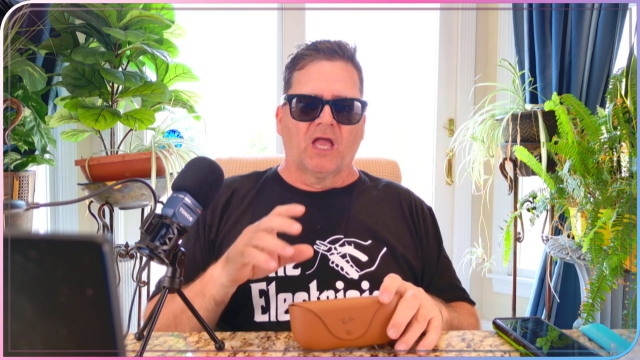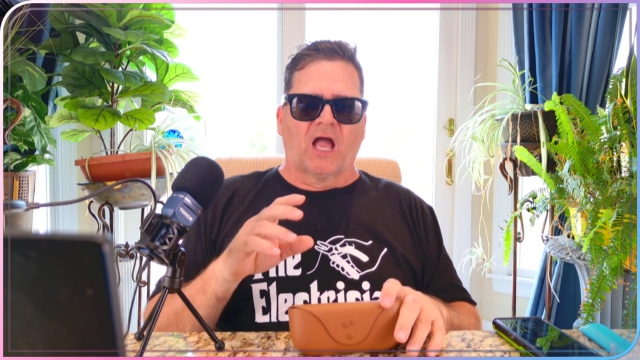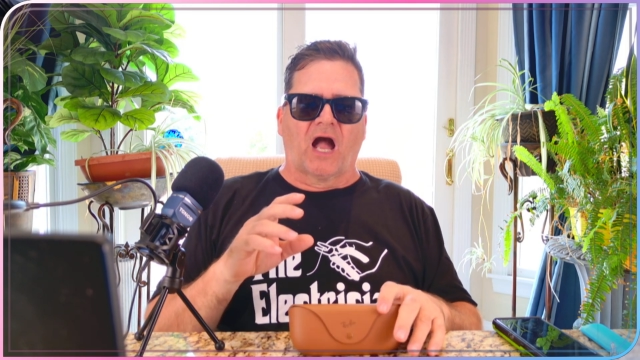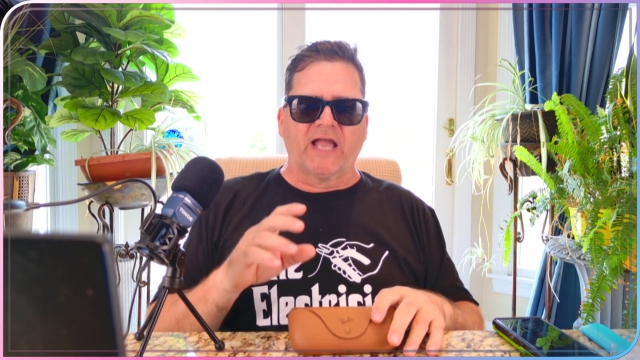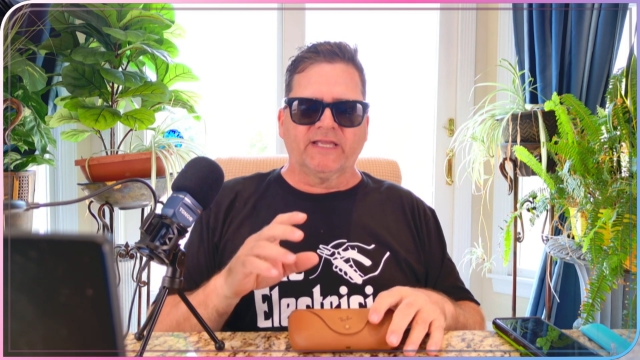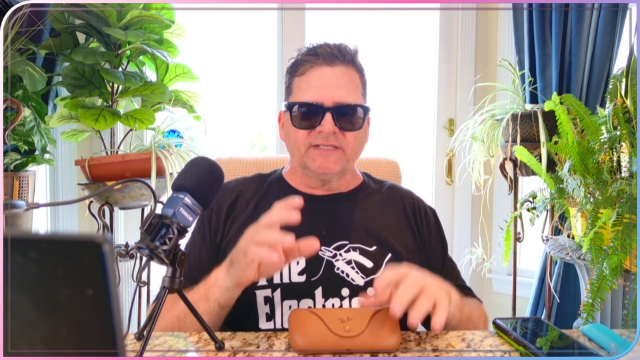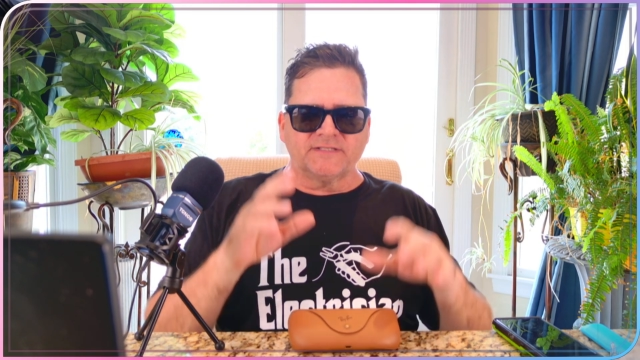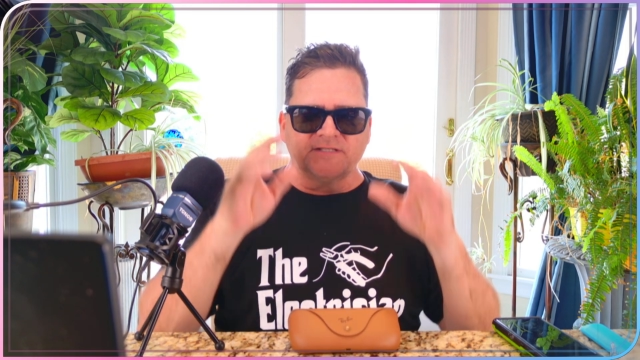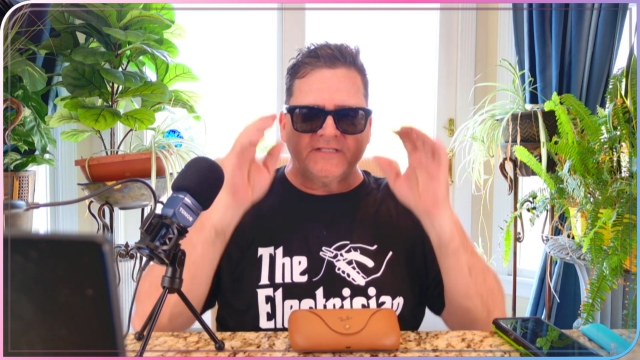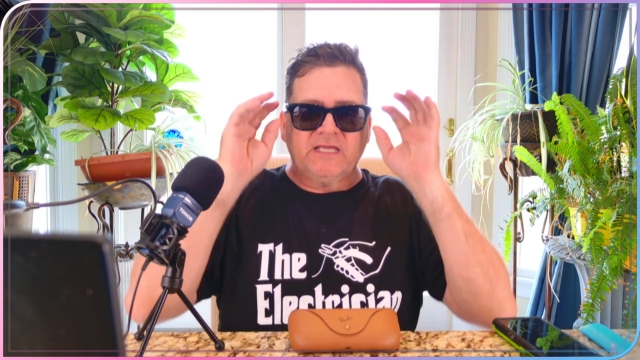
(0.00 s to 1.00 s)
I can
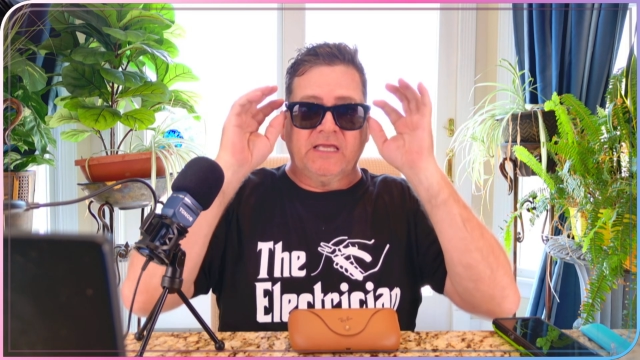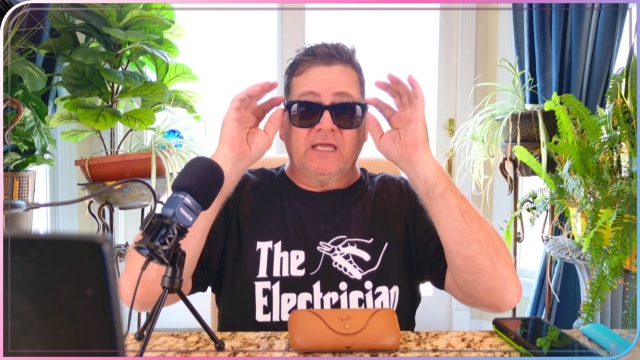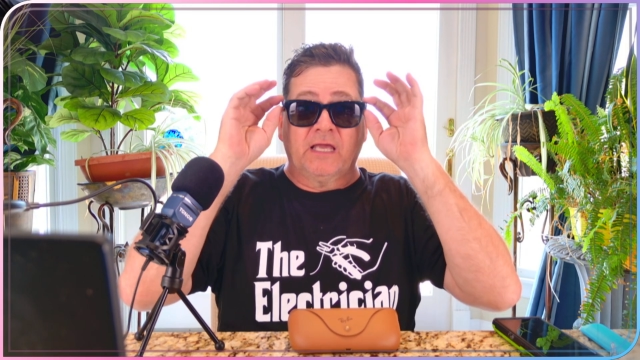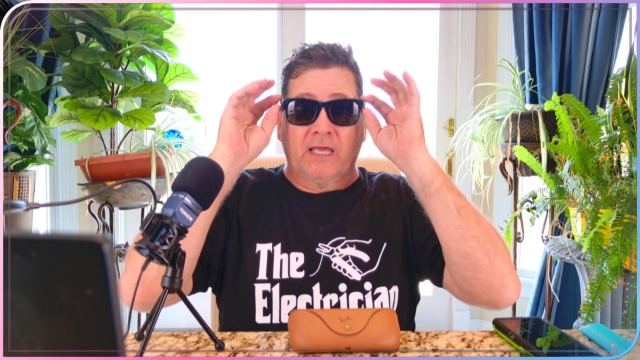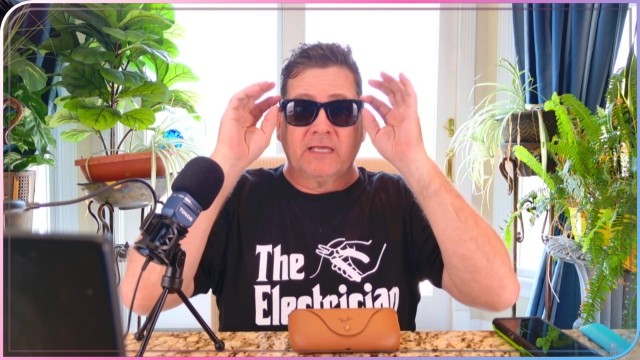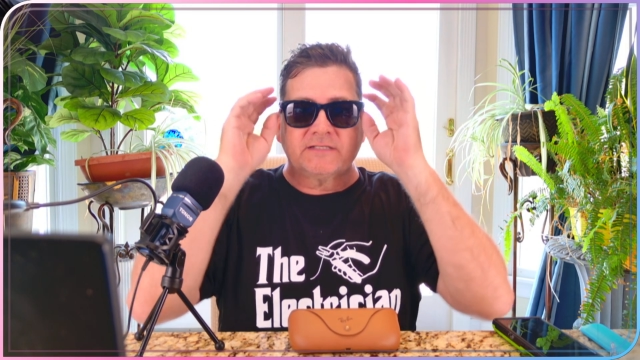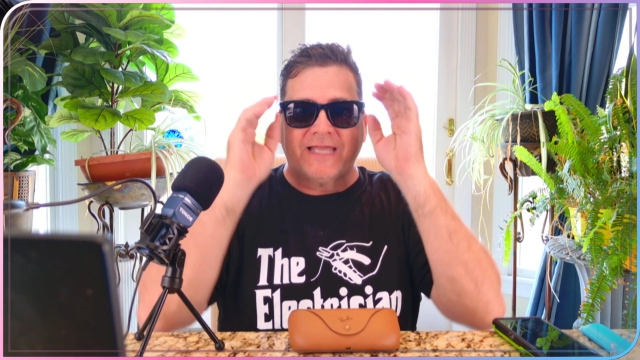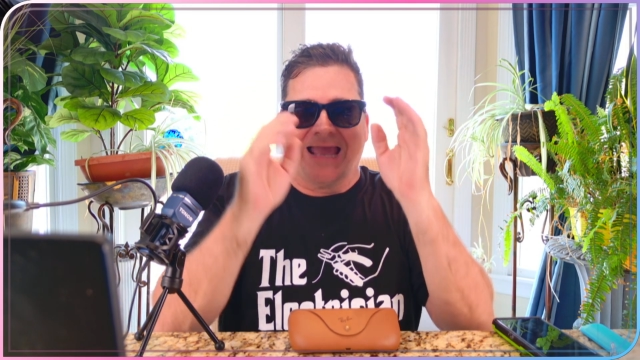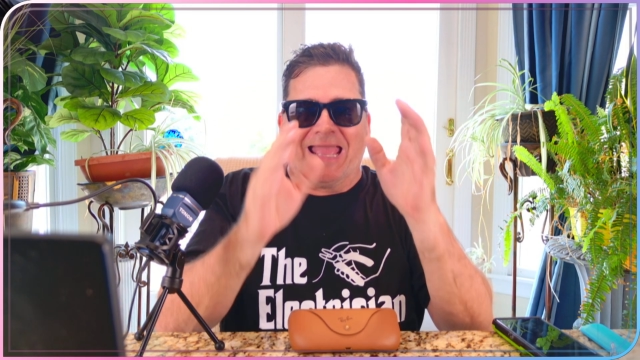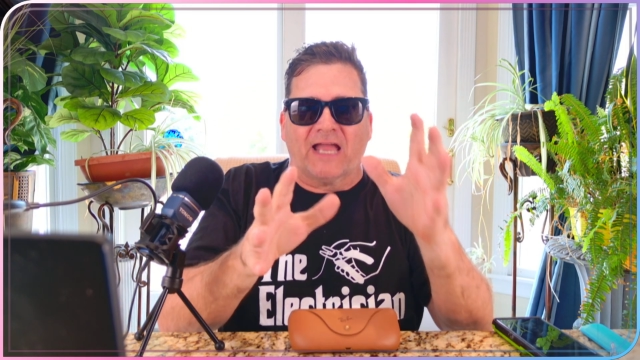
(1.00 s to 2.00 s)
see his
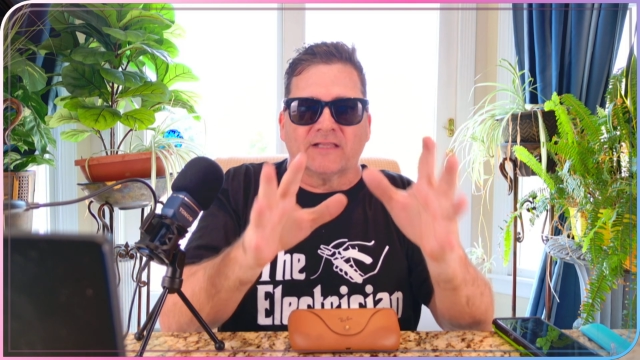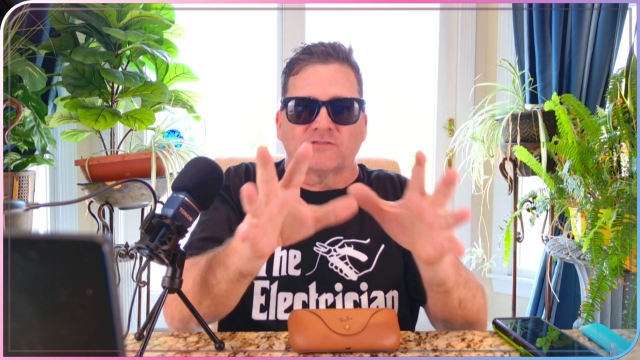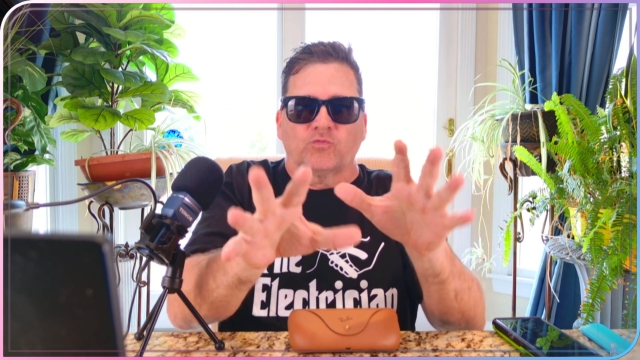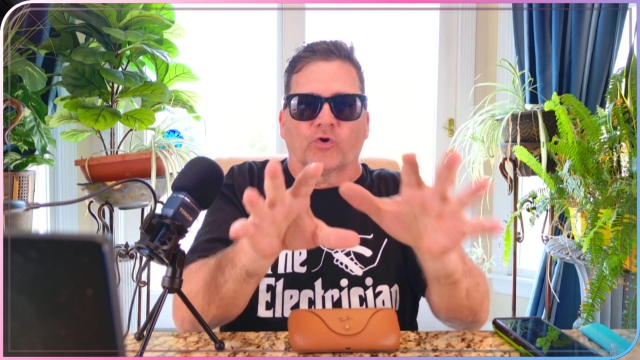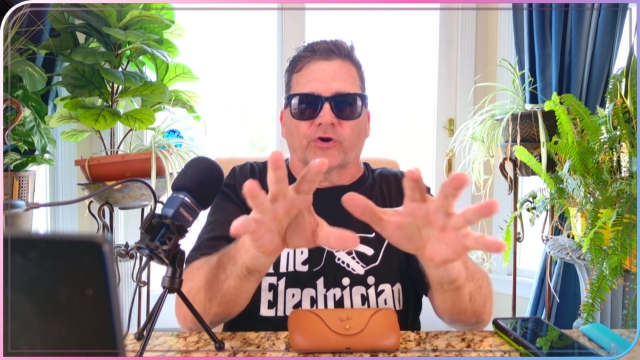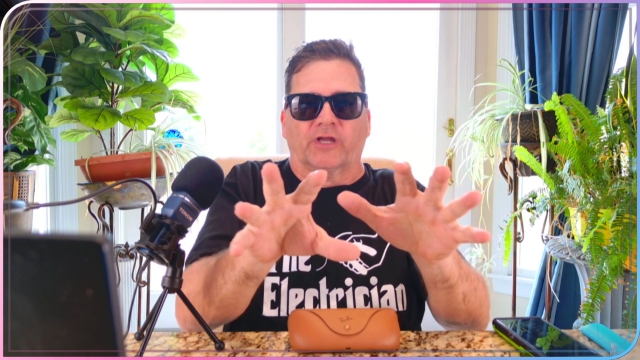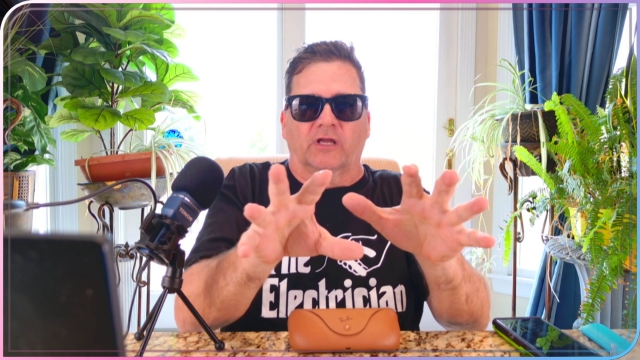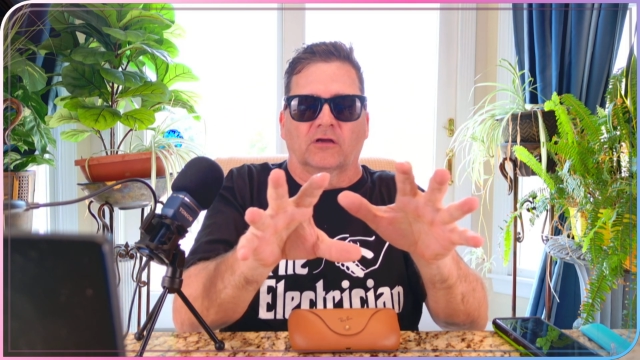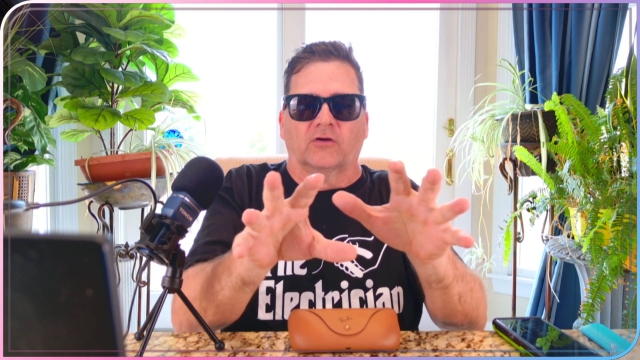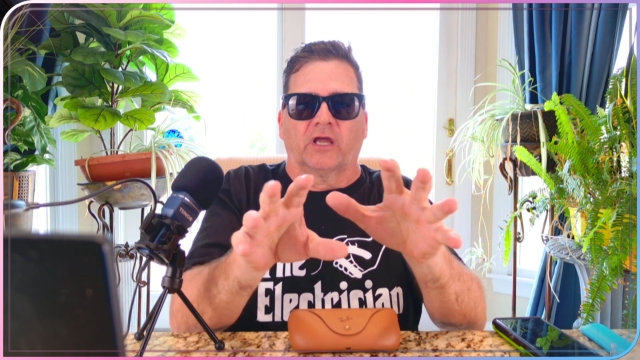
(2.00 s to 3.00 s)
hands working,
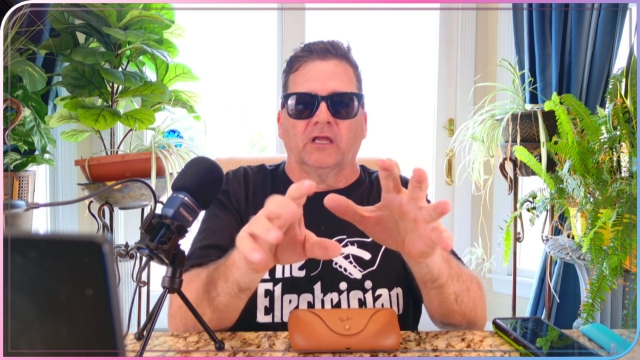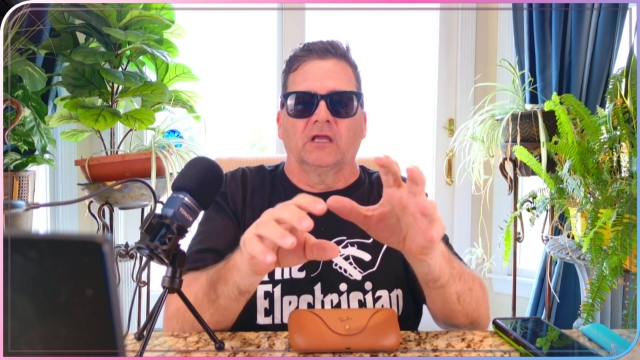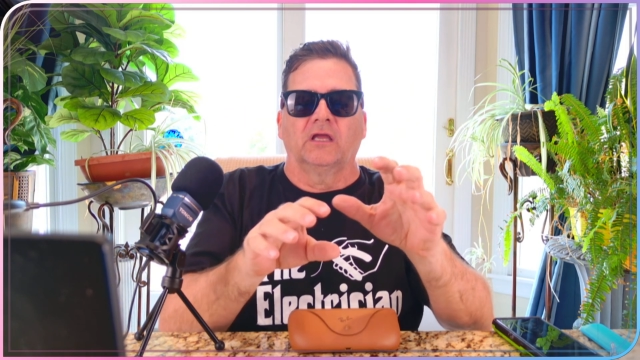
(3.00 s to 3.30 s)
okay?